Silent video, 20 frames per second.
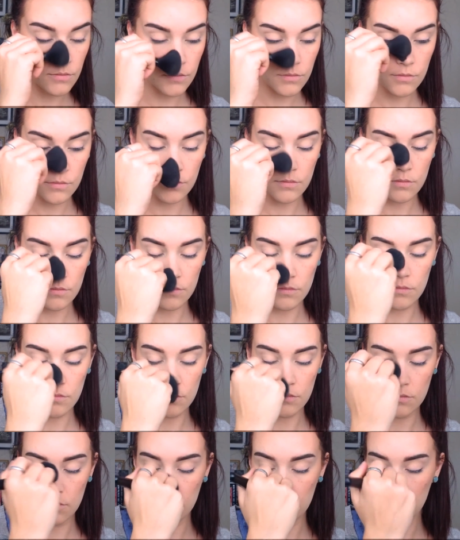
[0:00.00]
And of course
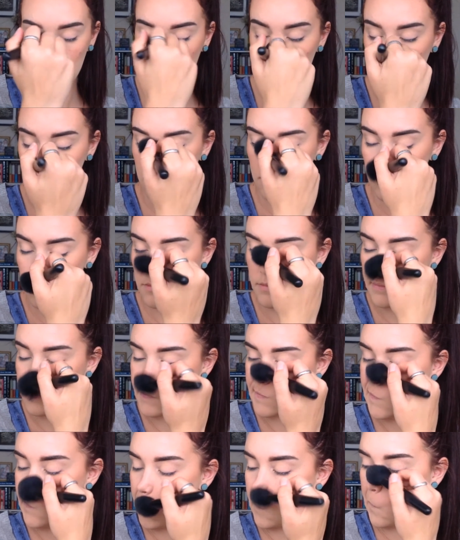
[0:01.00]
added some to my
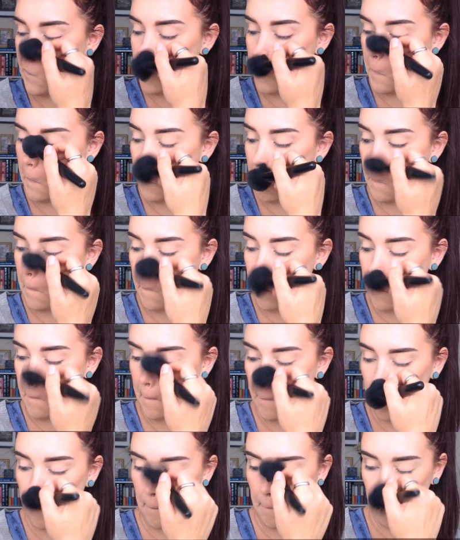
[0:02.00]
nose,
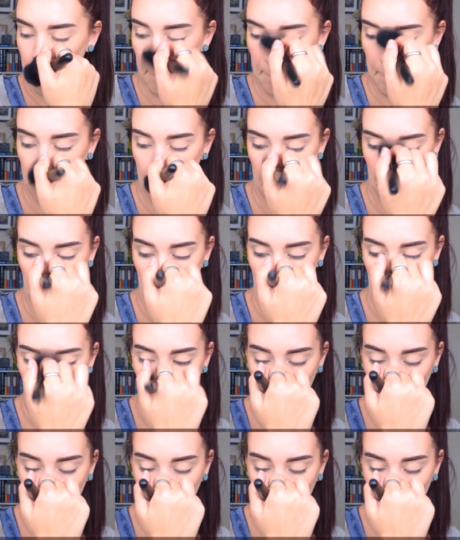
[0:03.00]
always.